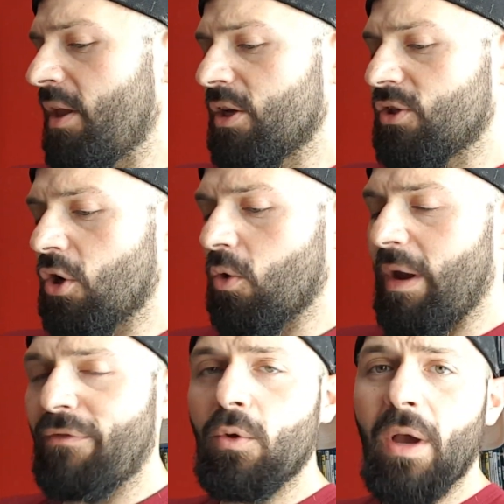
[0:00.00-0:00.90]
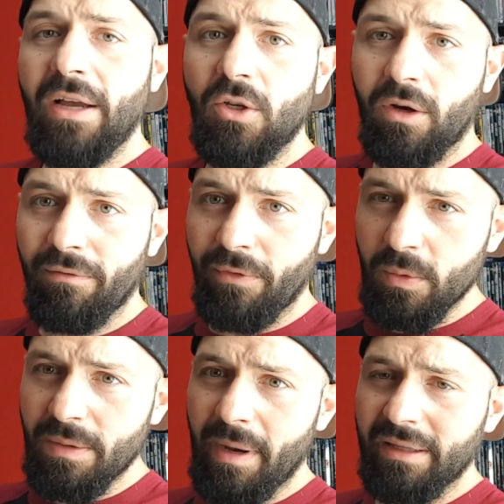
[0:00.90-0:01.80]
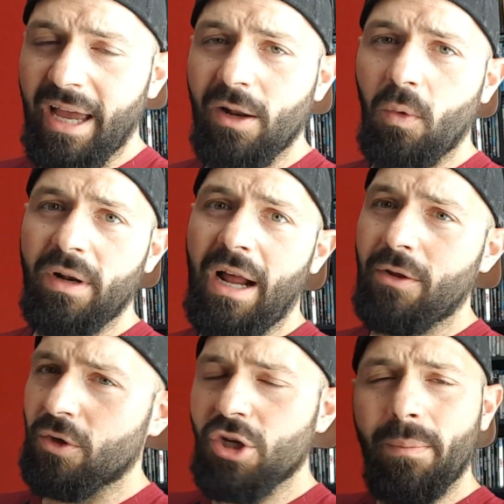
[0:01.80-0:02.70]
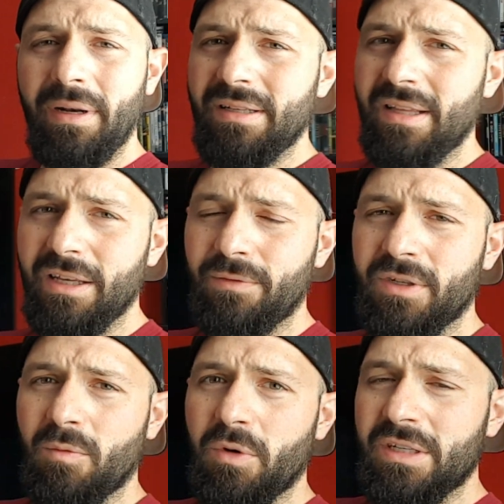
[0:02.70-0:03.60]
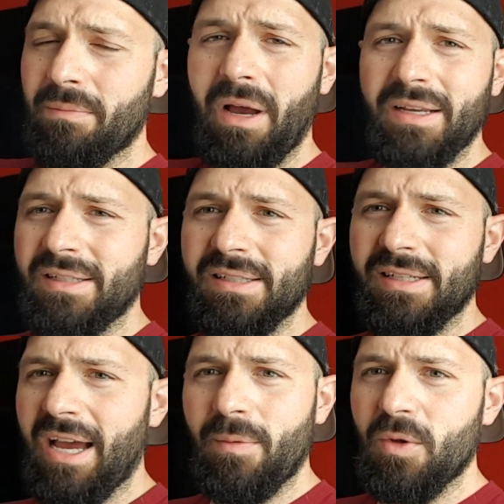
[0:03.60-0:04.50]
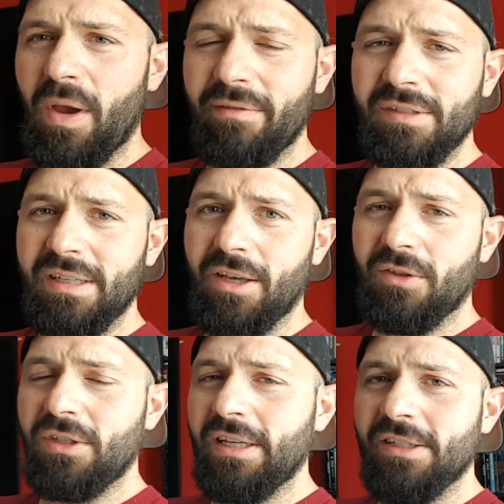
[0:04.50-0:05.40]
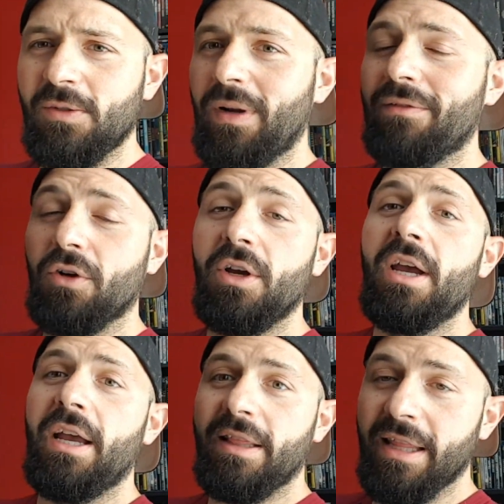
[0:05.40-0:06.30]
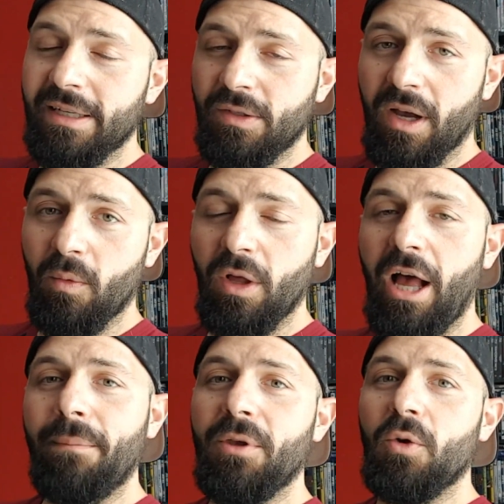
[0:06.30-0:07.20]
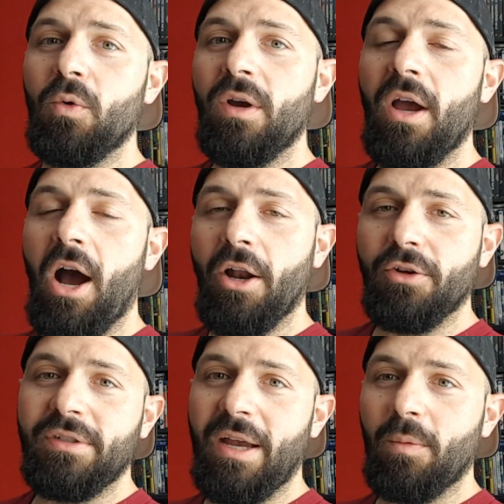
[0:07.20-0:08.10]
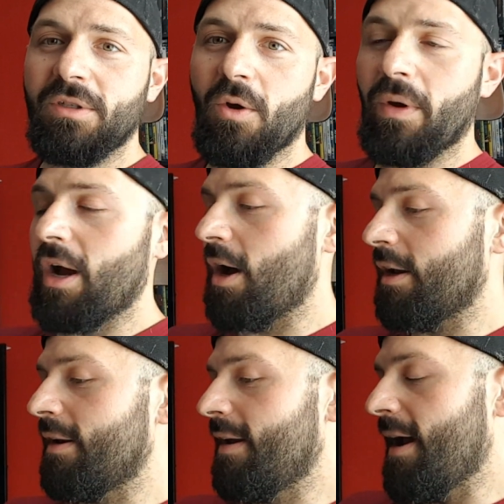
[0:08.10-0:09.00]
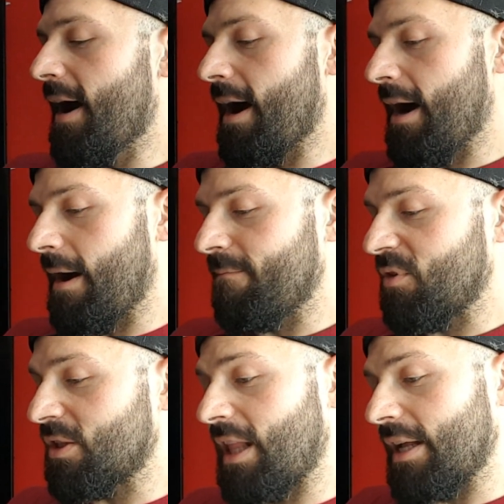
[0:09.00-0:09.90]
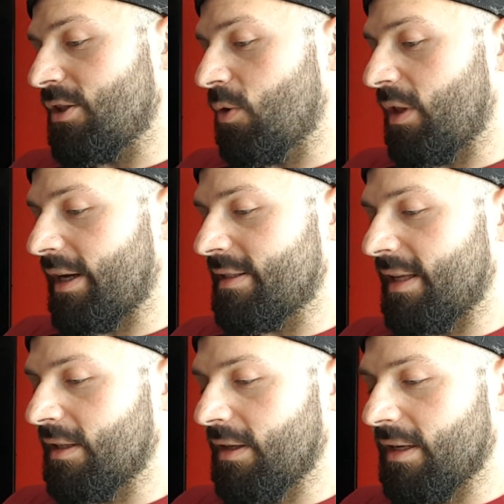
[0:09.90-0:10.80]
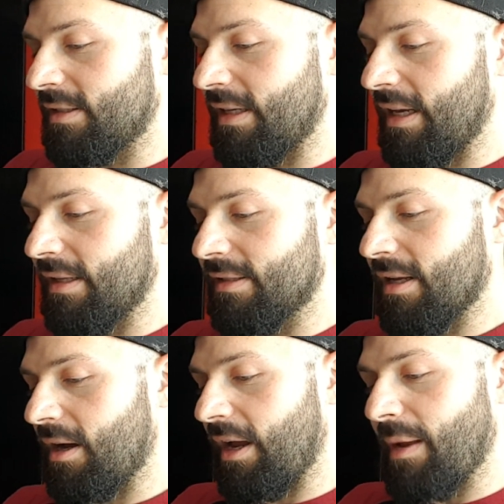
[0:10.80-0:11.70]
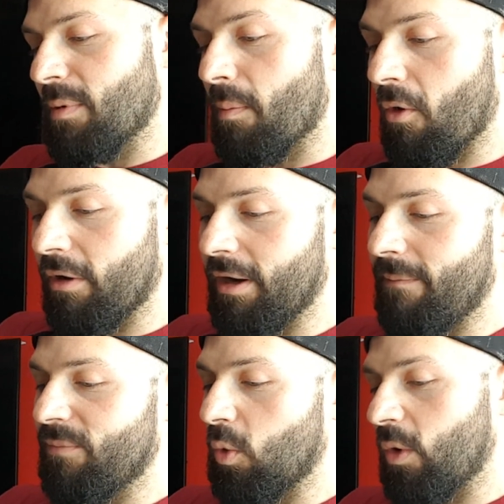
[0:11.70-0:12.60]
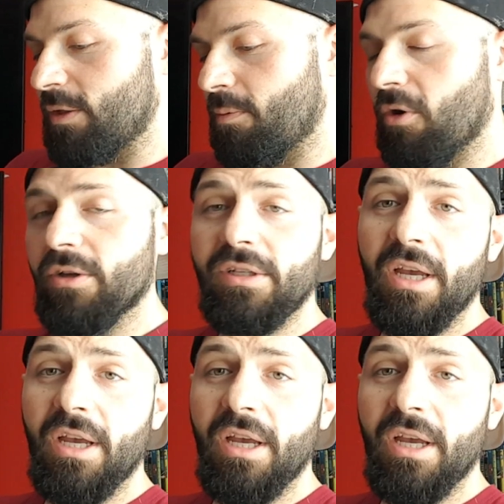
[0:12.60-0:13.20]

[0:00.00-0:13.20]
So if you guys are confused about that or whatnot, or you're jumping into this for some reason, buying Season 9 when you haven't seen the other seasons or whatever, this will help you understand what's going on. There's a lot to it, like I said, deleted scenes, in memoriam, the Whisperers,